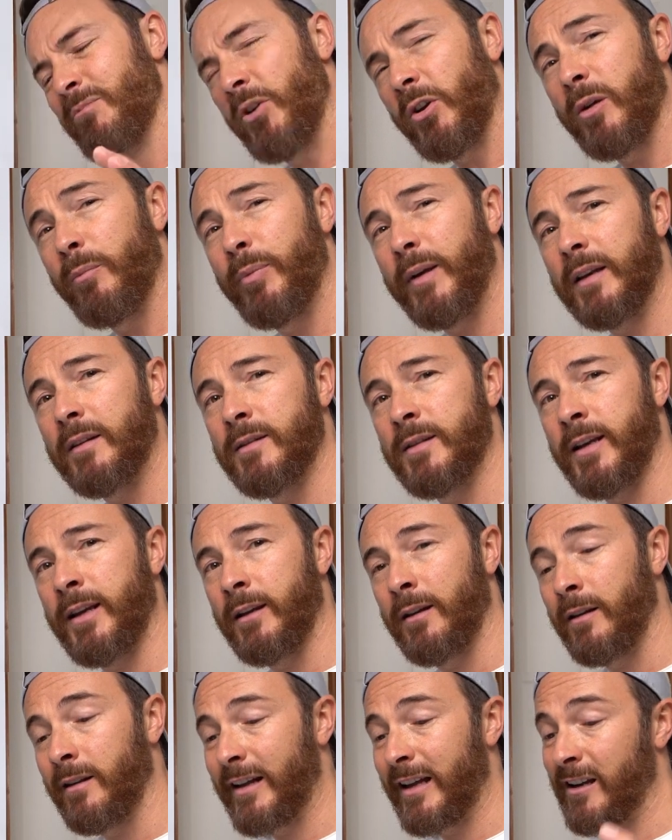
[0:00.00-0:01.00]
Not a big
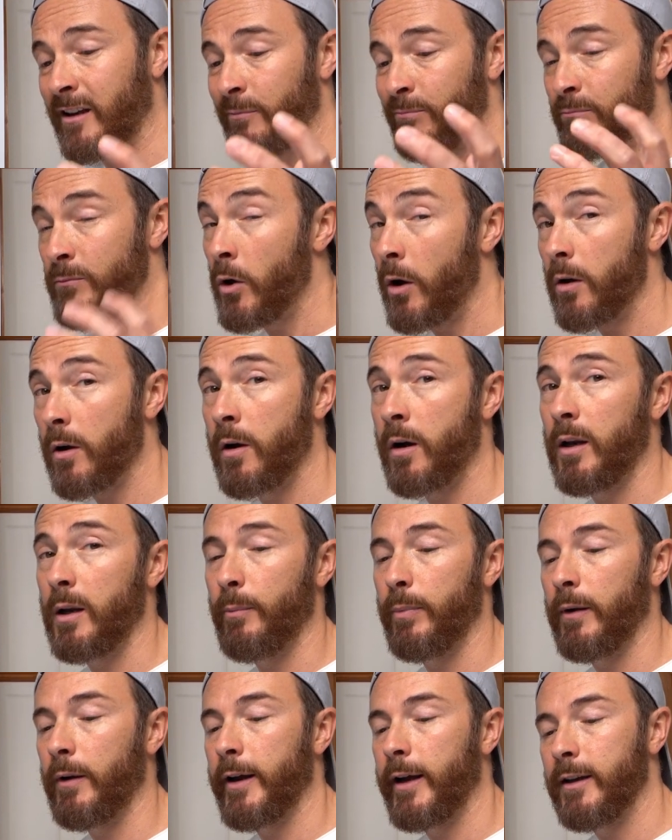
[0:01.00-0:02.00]
deal, and I'm not
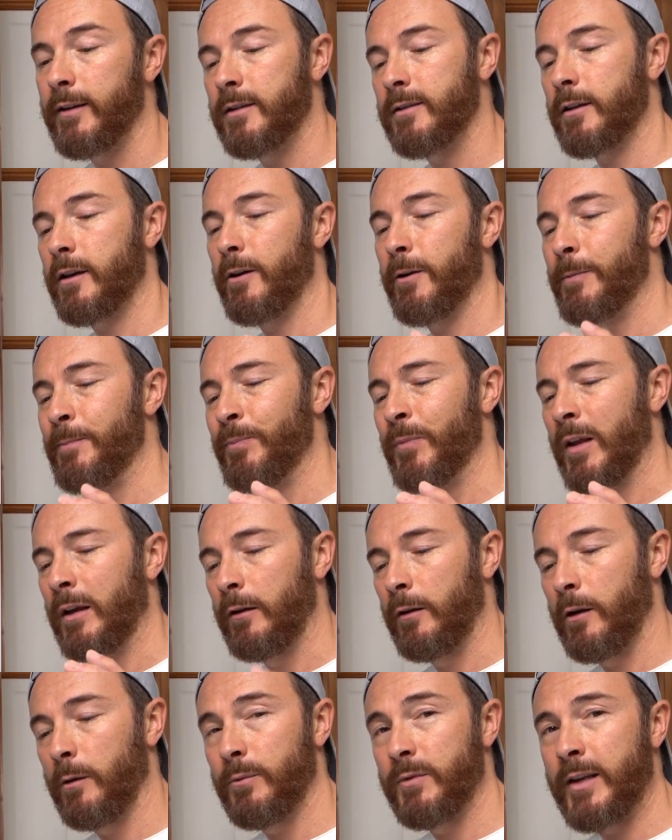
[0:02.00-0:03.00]
colorblind, so
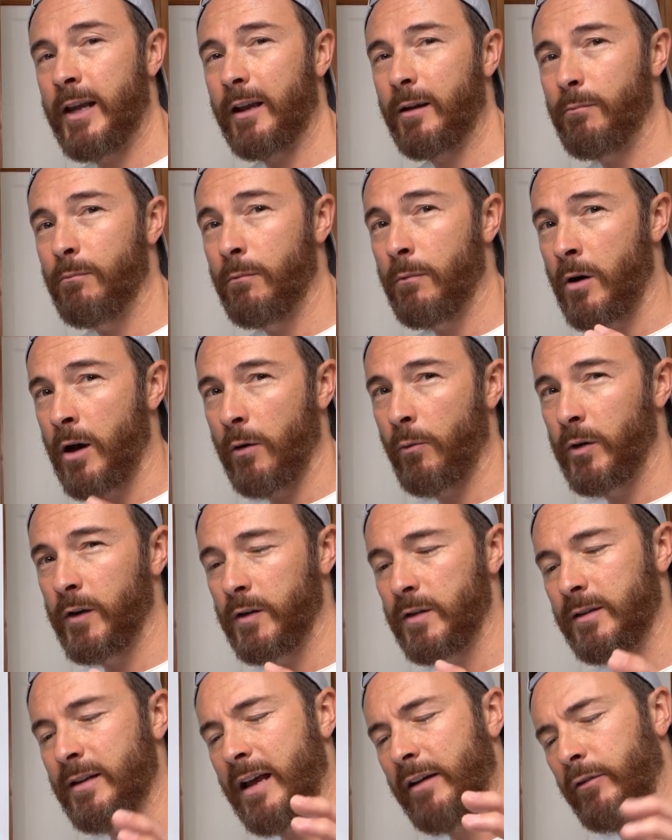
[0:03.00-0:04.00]
Loupedeck might want to
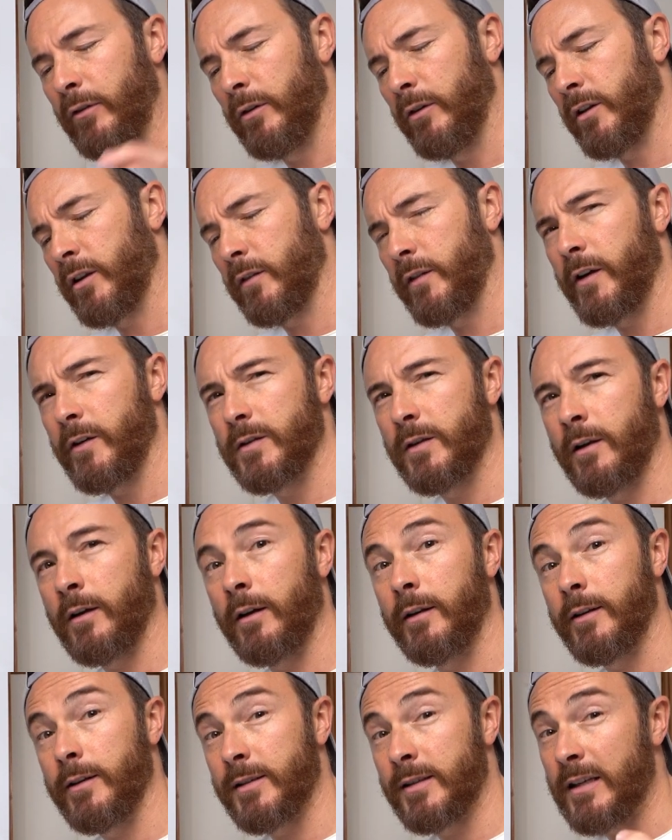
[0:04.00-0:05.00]
just have a look at those
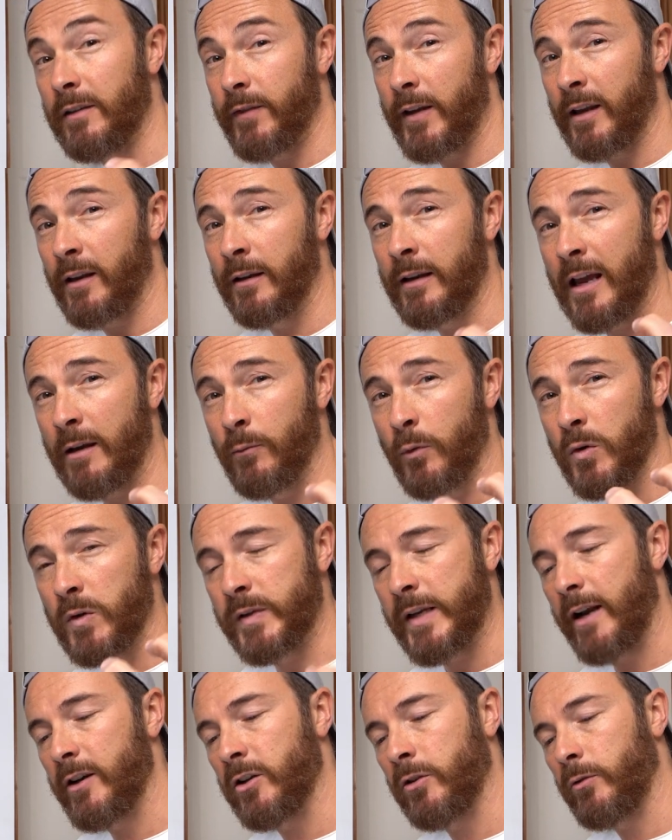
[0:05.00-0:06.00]
colors, see if they can get more
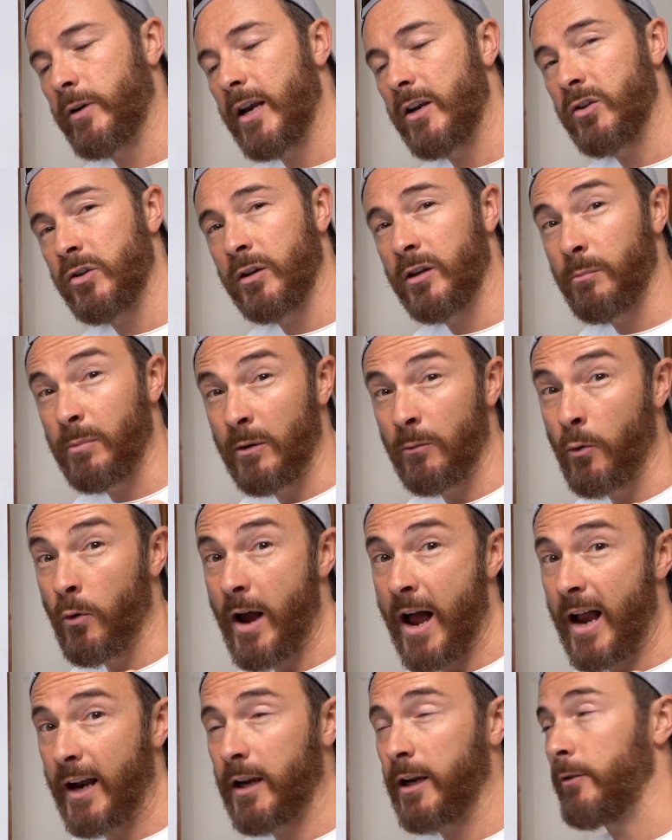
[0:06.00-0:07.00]
saturation, a bit
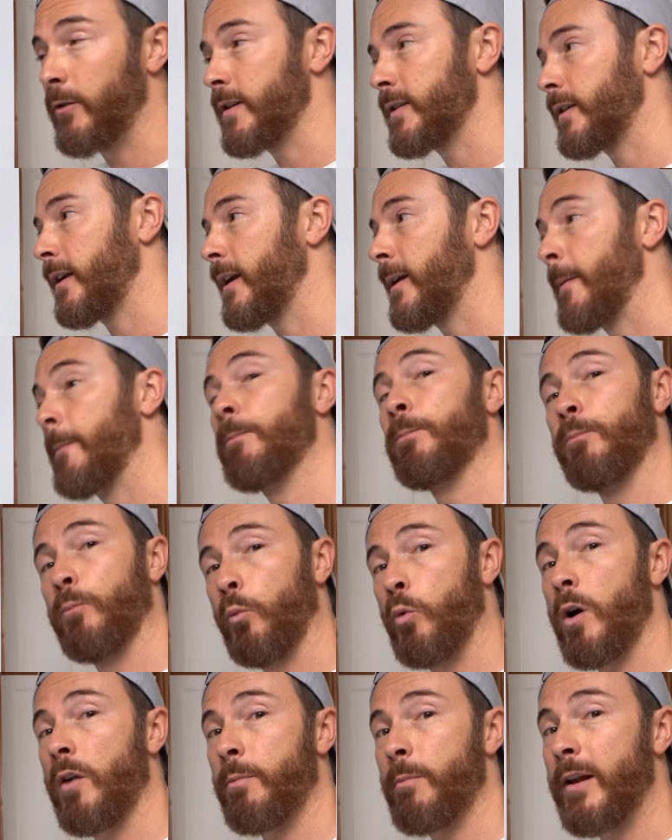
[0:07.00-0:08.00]
more accuracy.
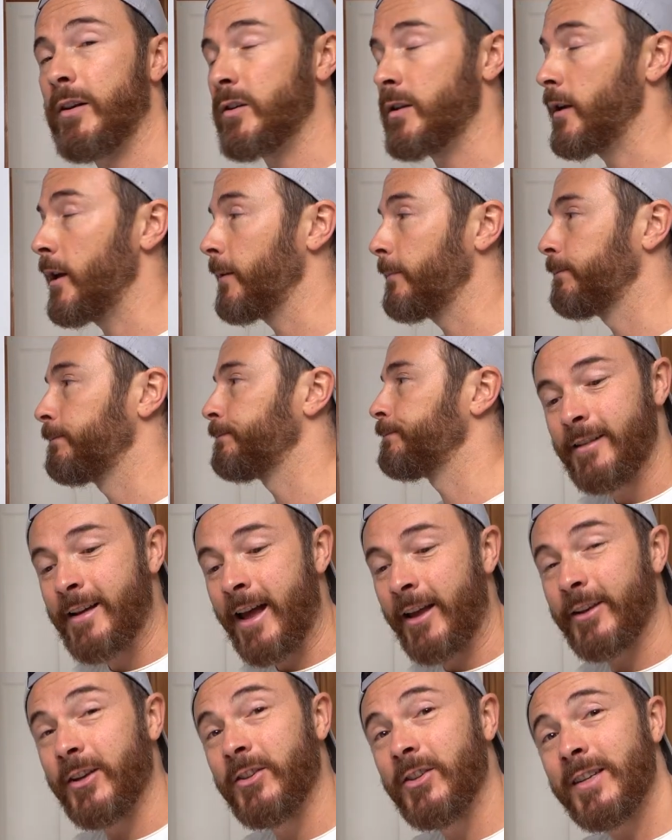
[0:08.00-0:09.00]
Worth mentioning. Now,
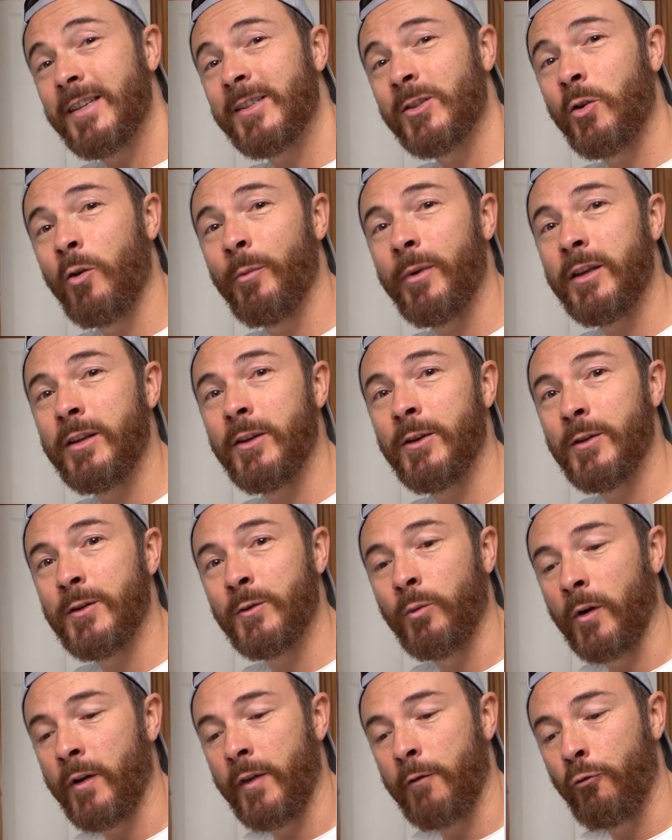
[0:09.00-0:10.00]
you just saw me use
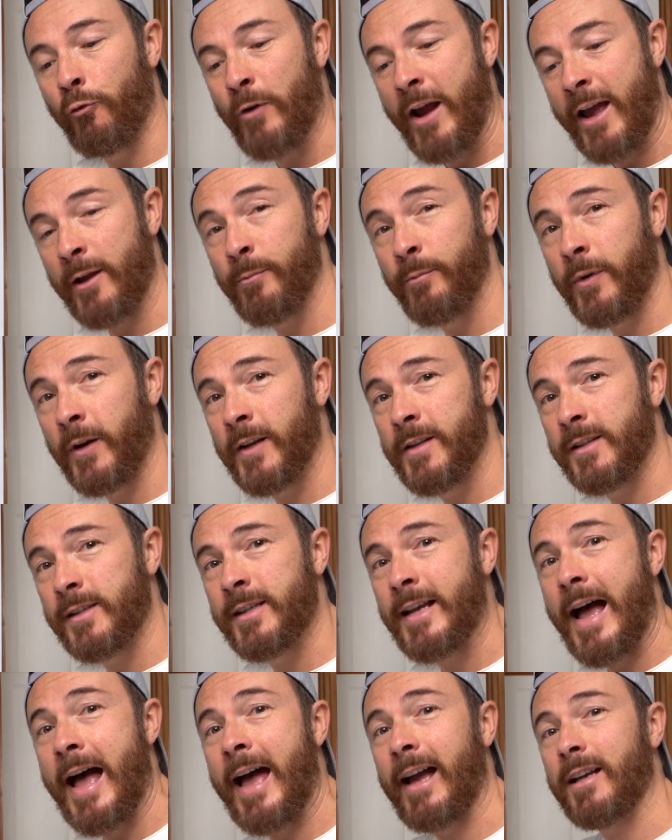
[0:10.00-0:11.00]
one of the round buttons
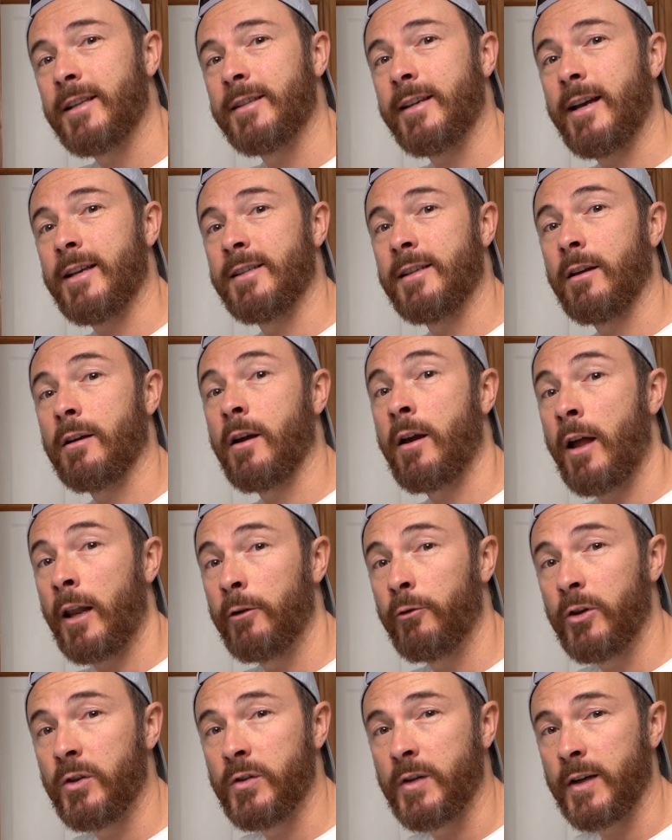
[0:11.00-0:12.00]
to access a
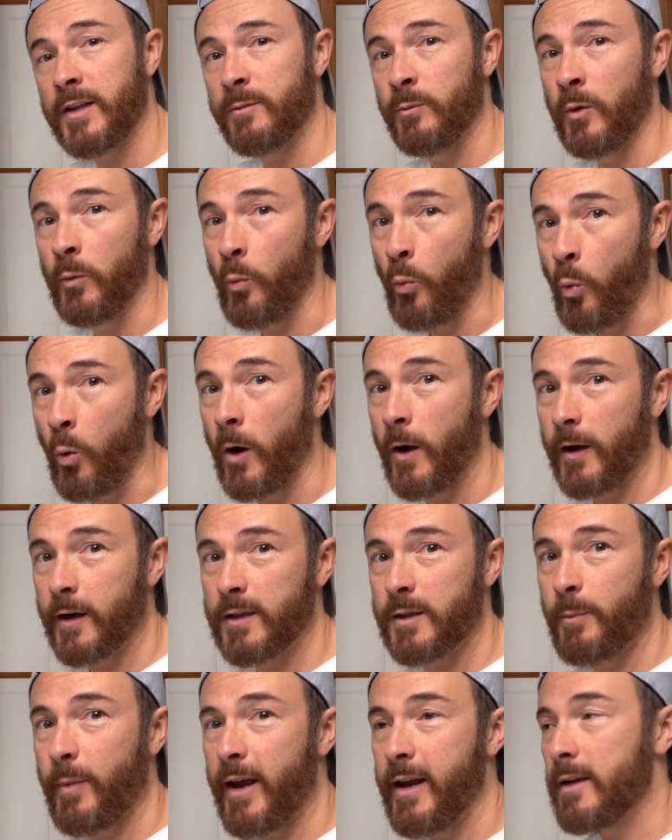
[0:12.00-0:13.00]
color adjustment
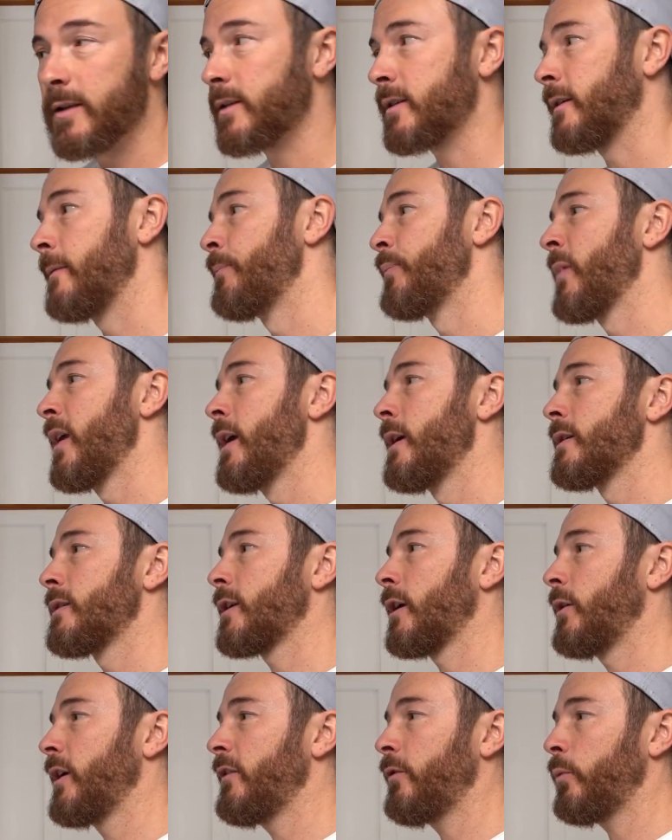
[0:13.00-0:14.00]
workspace.
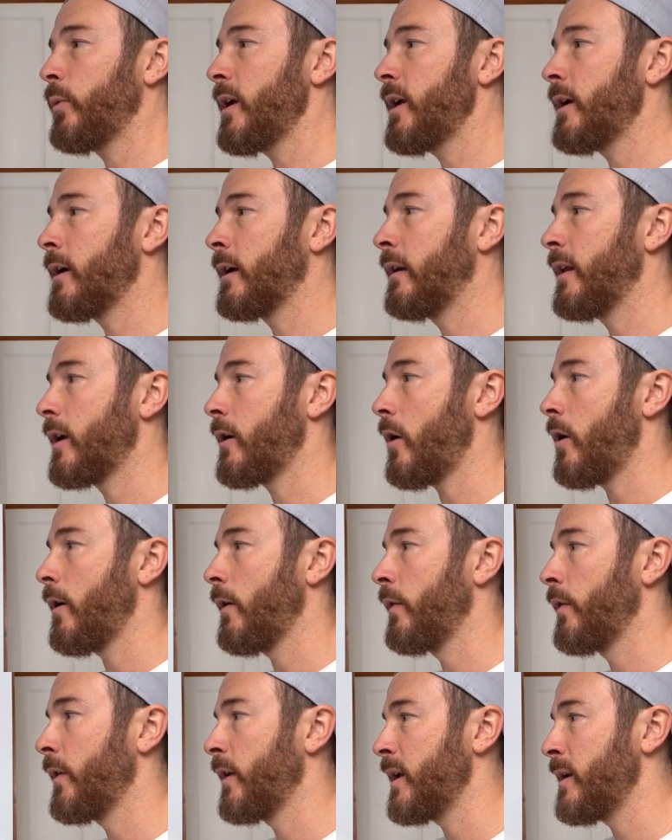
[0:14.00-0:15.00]
So if we click
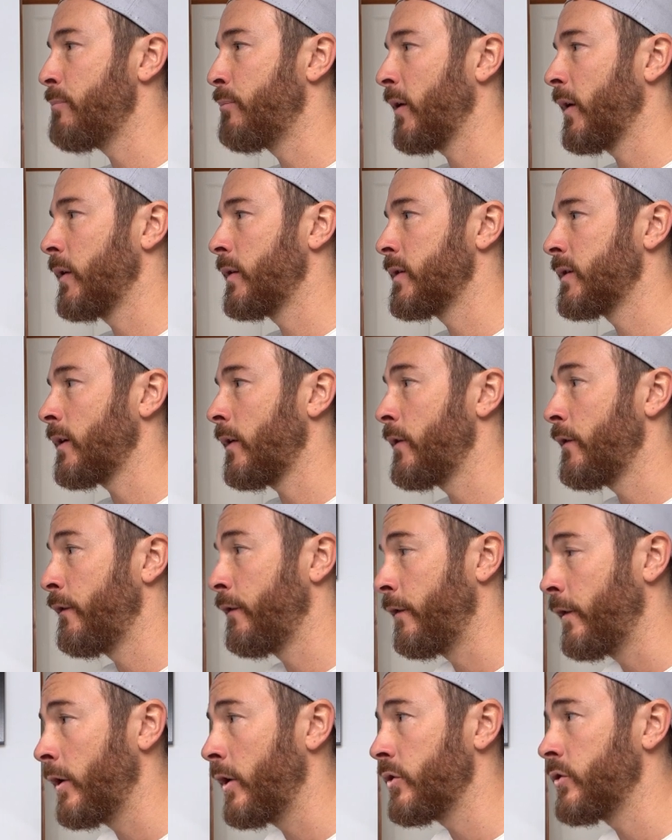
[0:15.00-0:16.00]
on the buttons on the
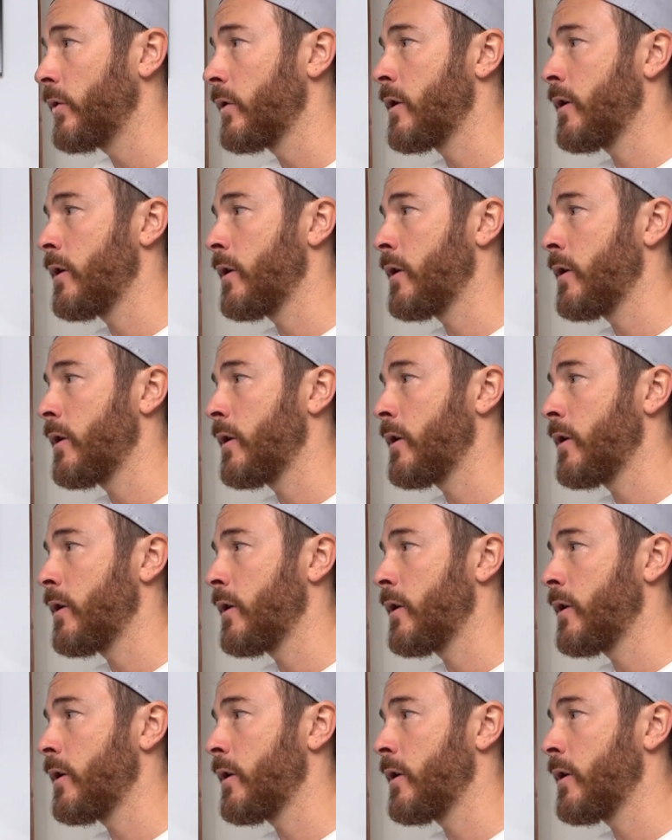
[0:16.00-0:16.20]
virtual